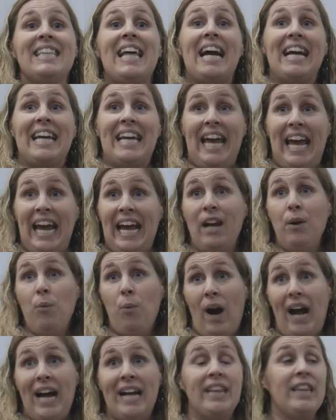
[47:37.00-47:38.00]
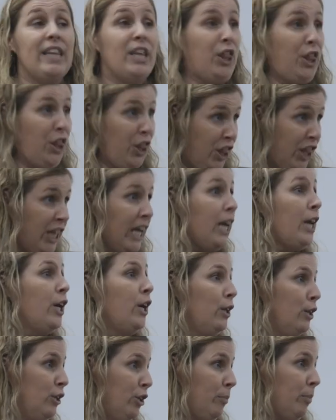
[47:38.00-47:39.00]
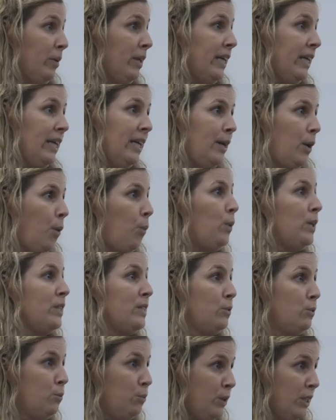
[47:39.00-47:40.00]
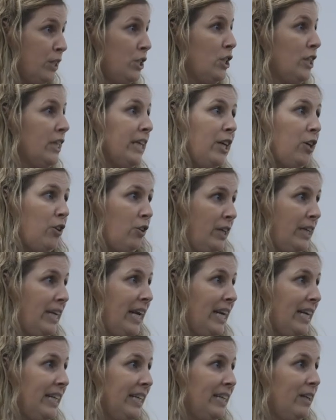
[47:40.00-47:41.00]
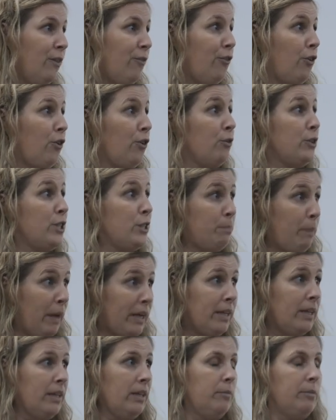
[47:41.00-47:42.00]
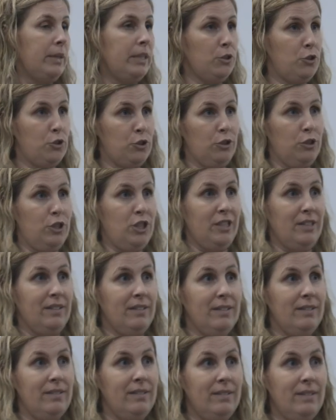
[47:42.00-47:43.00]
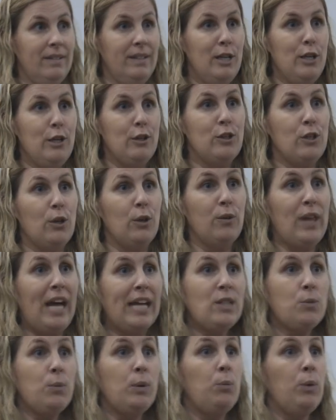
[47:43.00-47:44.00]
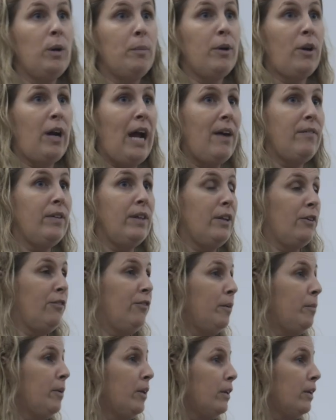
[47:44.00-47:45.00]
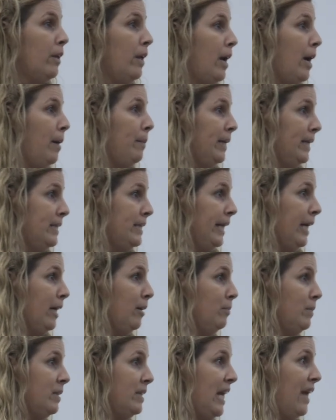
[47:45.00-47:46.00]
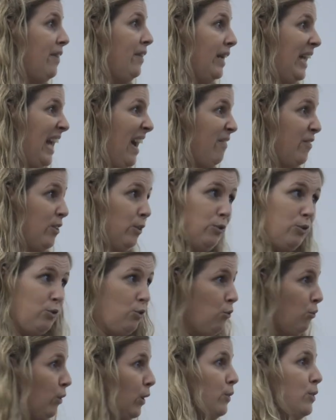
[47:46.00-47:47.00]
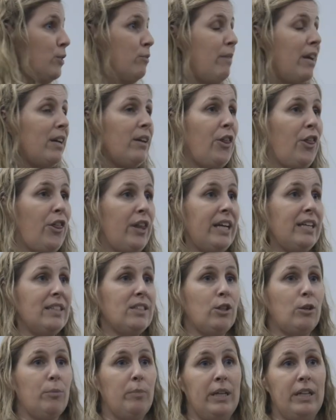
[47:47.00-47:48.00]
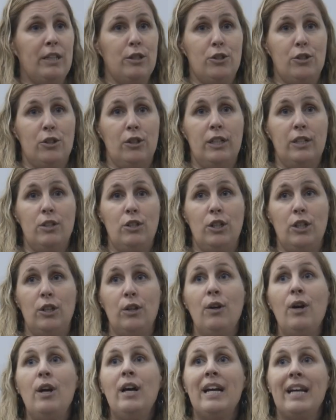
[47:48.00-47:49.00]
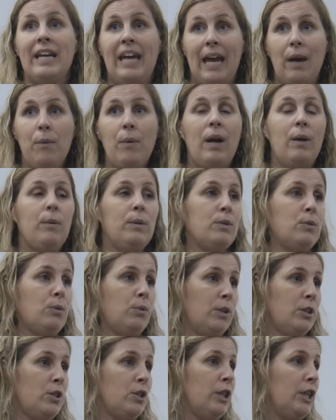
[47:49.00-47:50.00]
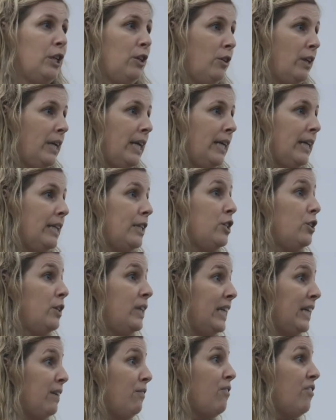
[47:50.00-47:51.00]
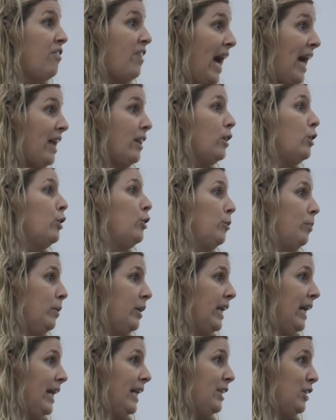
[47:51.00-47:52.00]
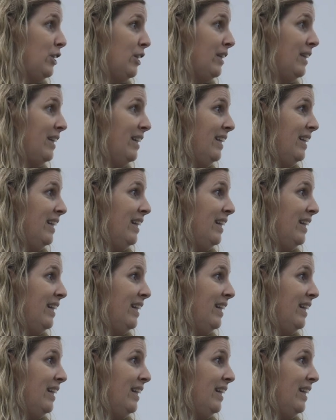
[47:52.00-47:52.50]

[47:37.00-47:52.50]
that KY, the thick lubricant, was originally created for a speculum insertion. So that's when women are having their female exams and they have those gross metal things that are being inserted to you. KY was originally created to give that the lubrication.